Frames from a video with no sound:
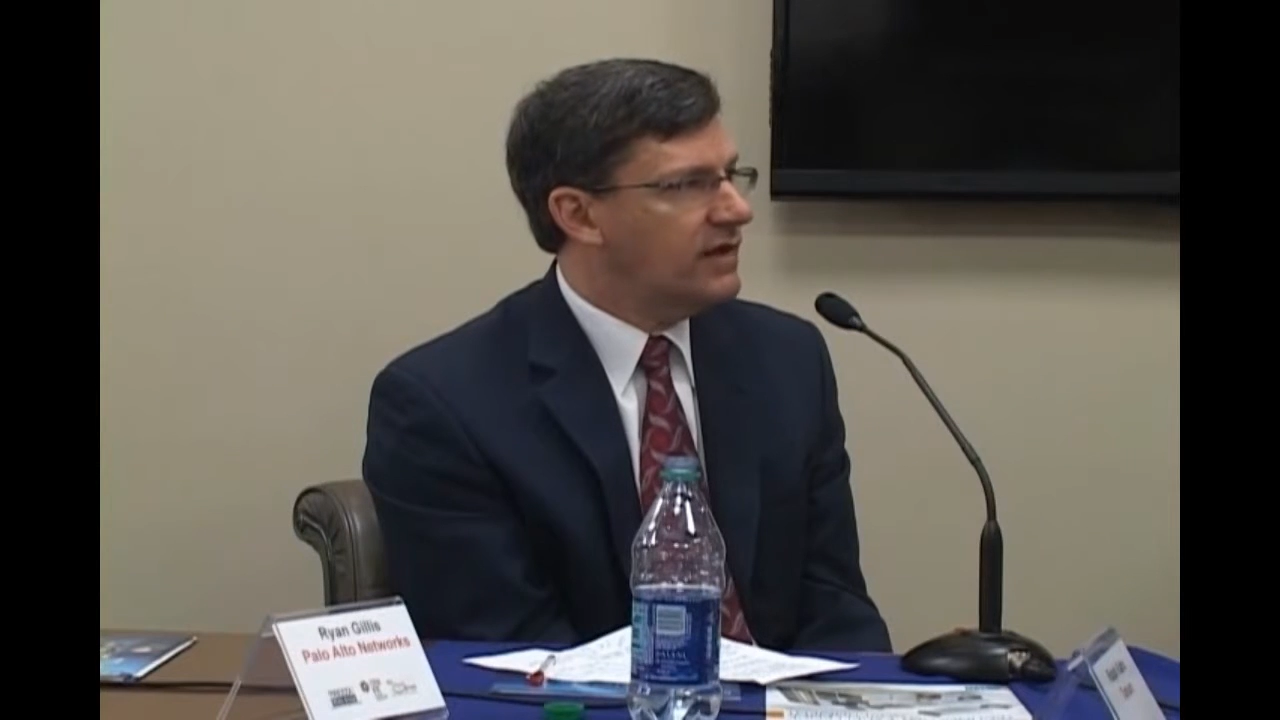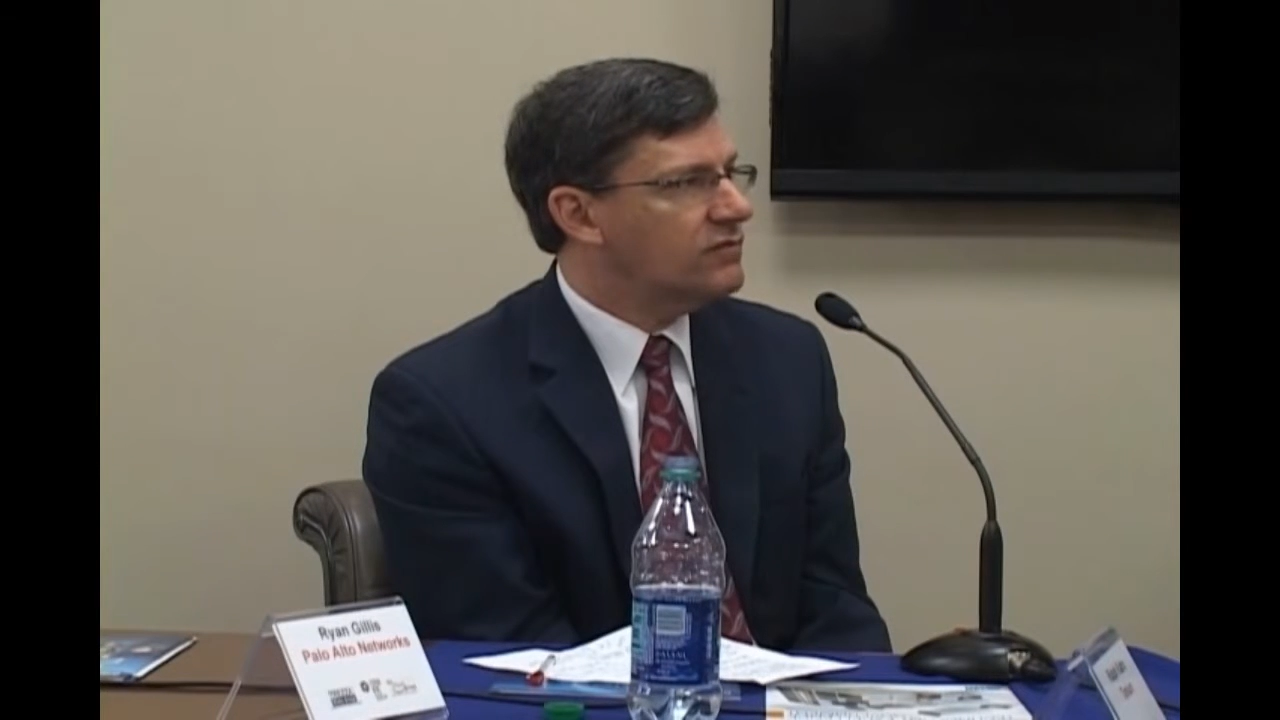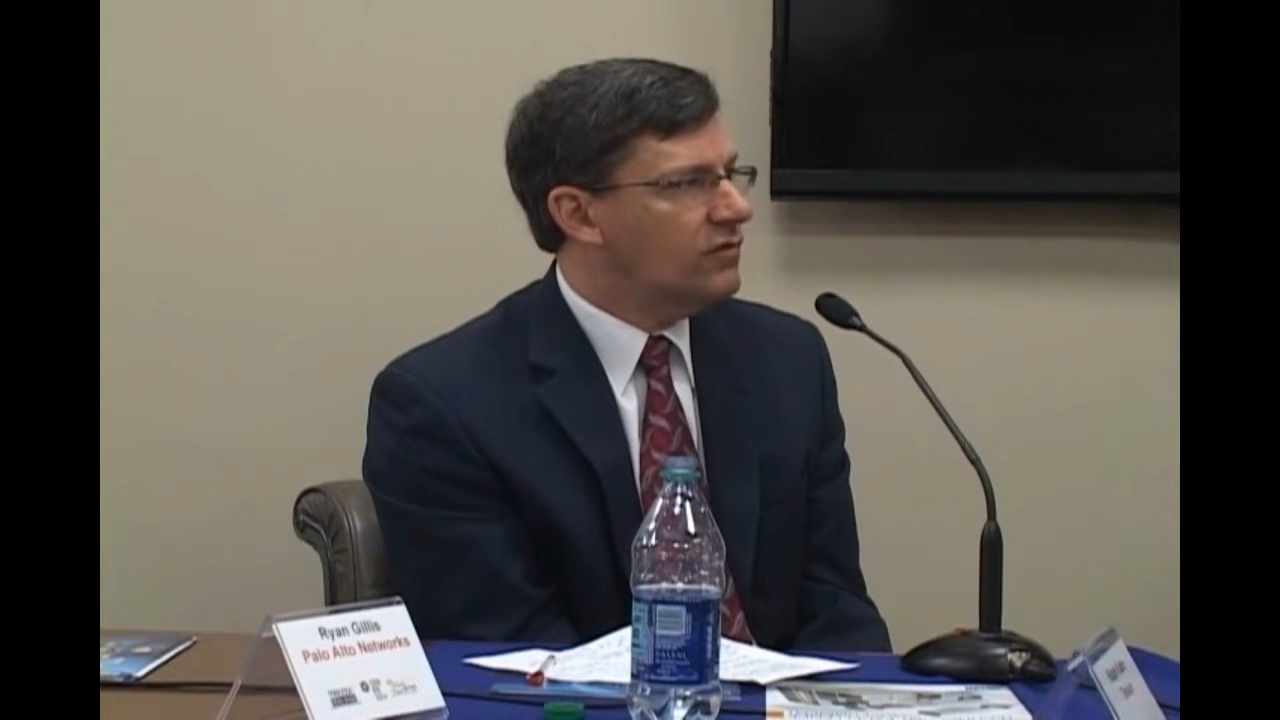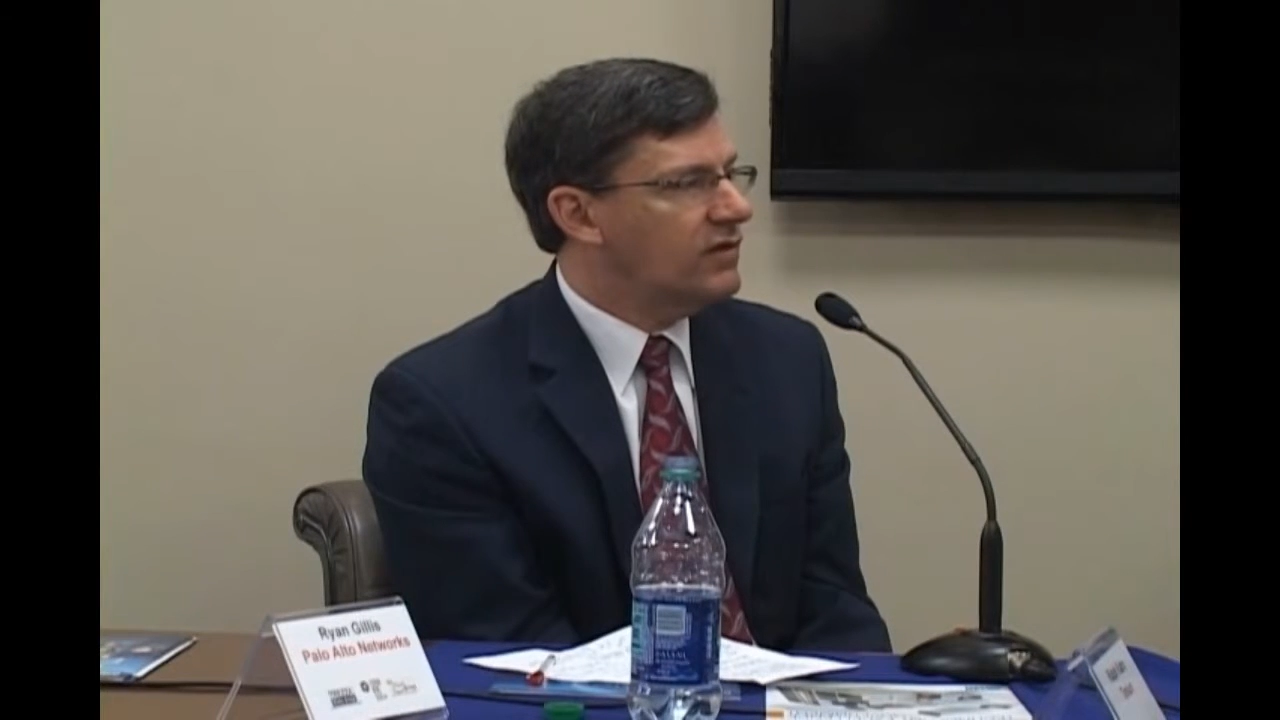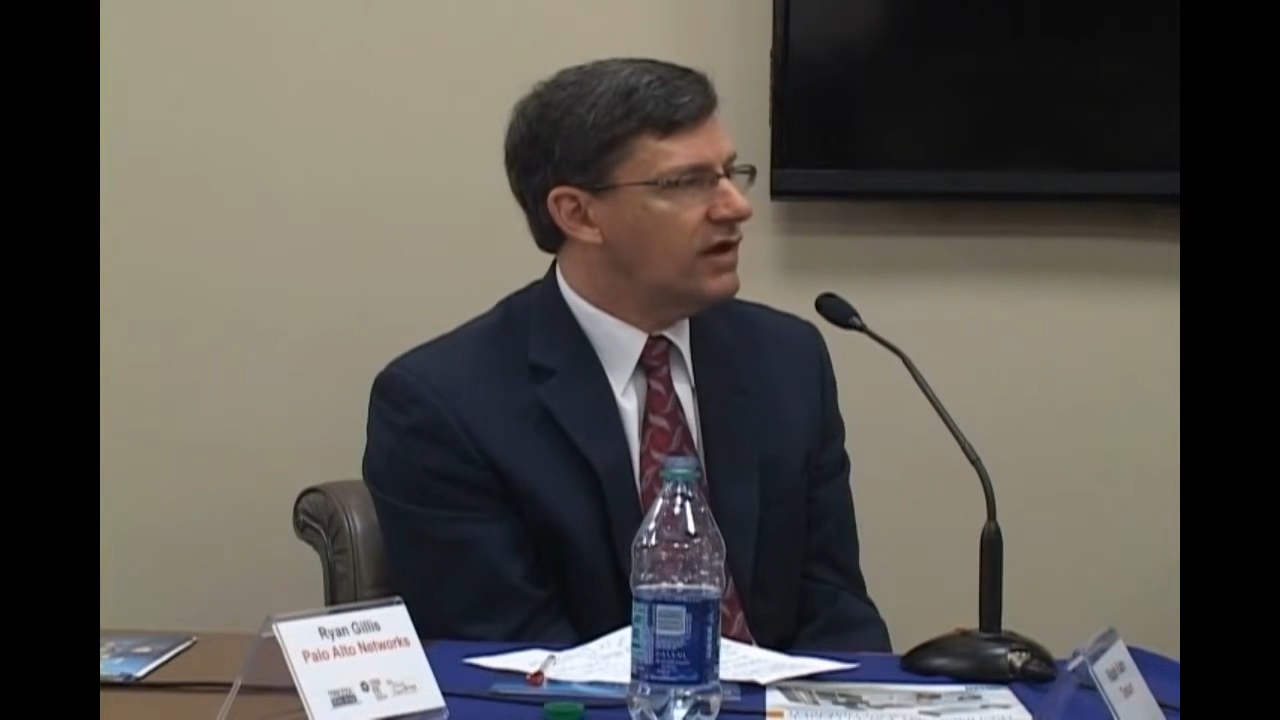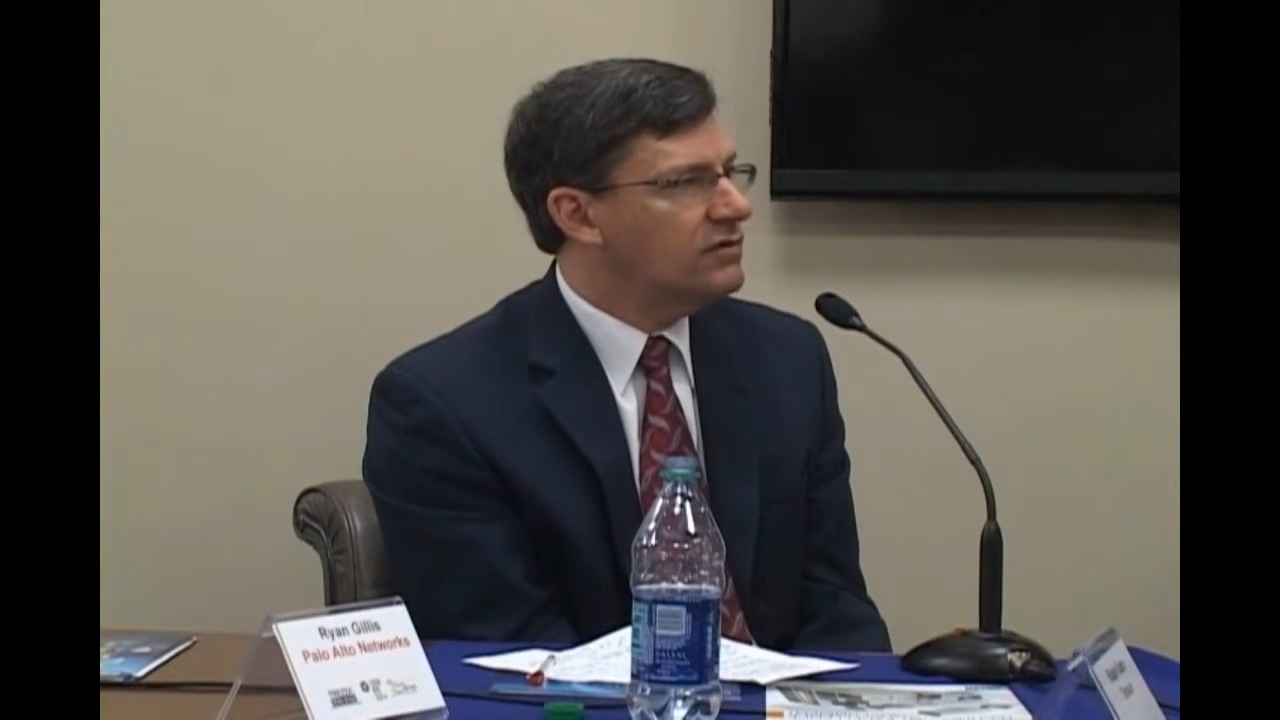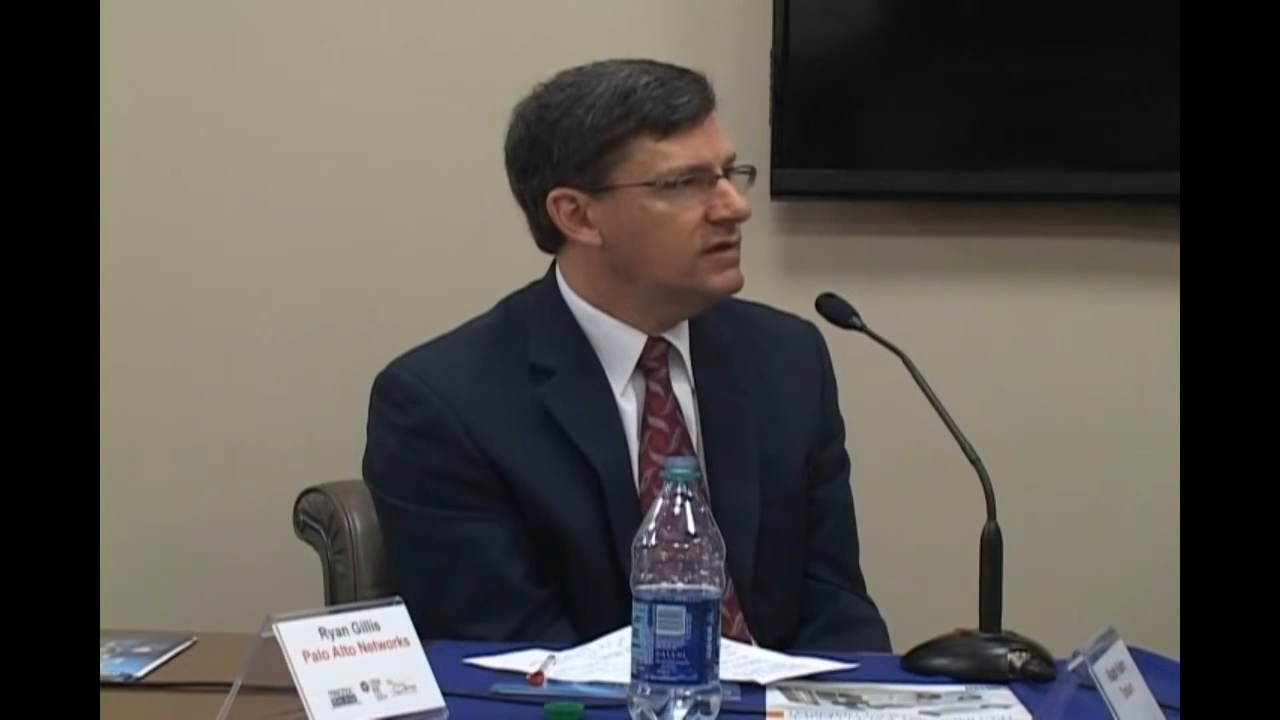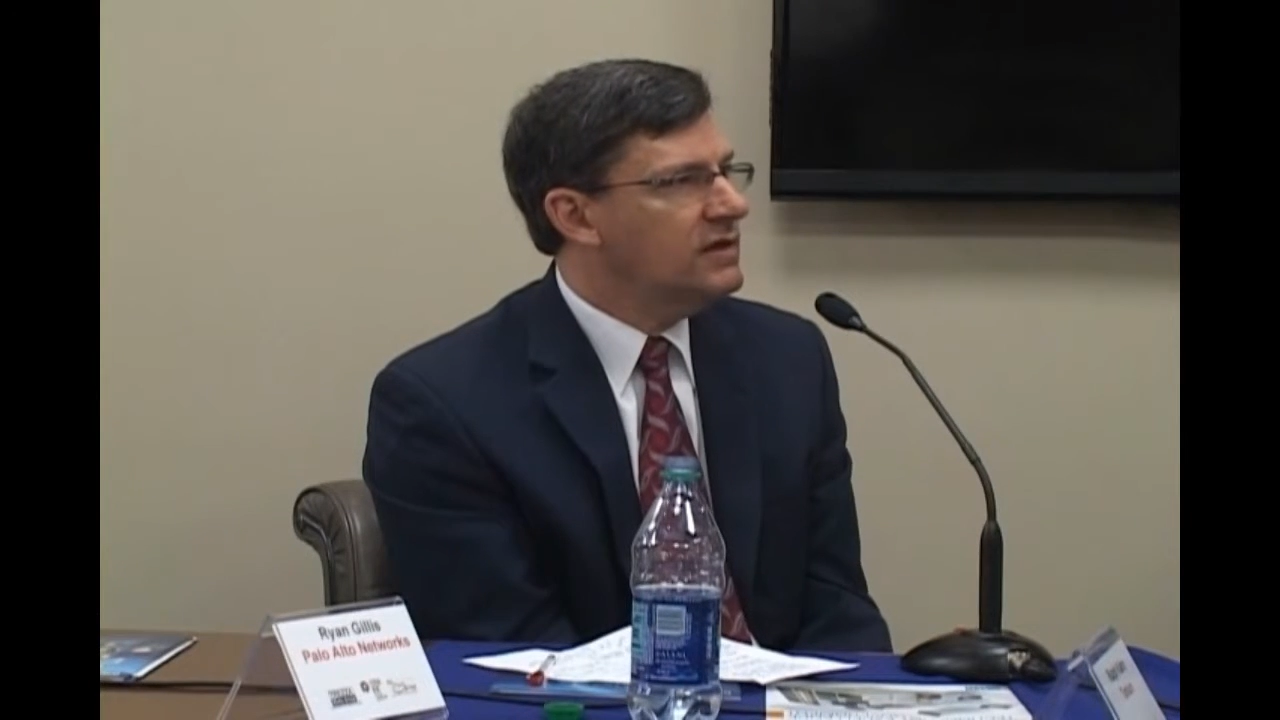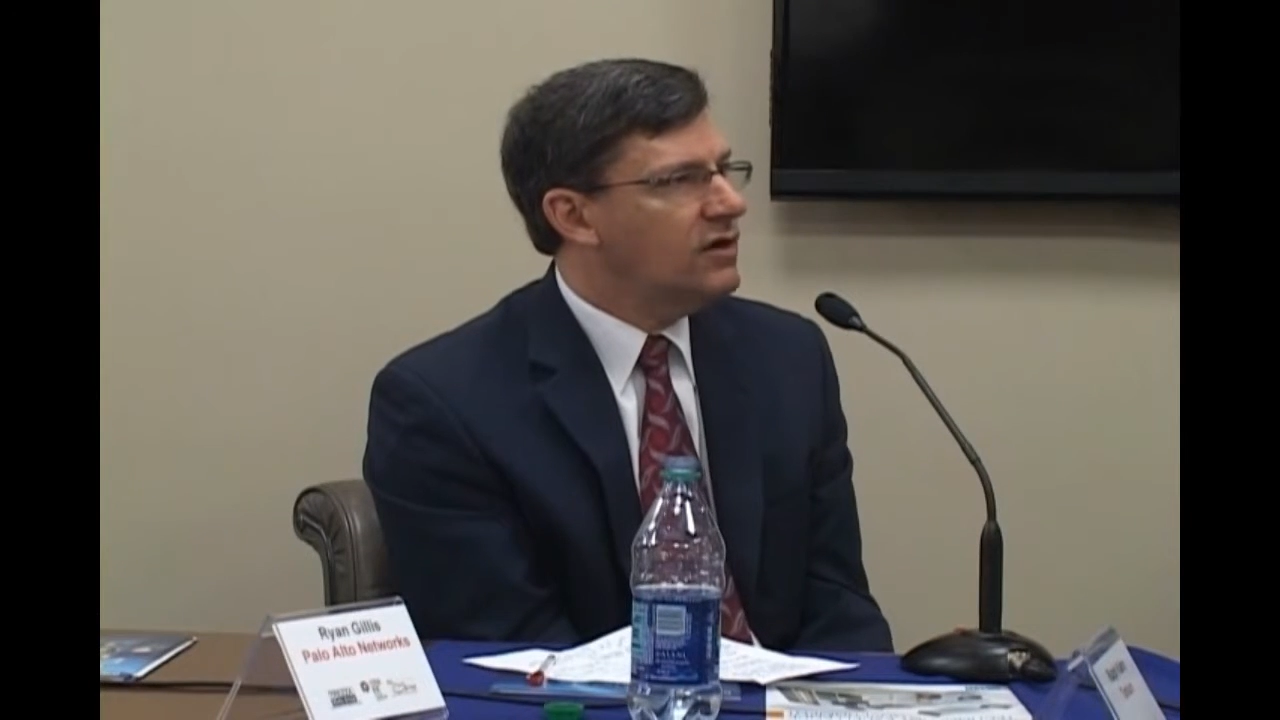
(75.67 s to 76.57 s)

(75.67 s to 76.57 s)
that rollout?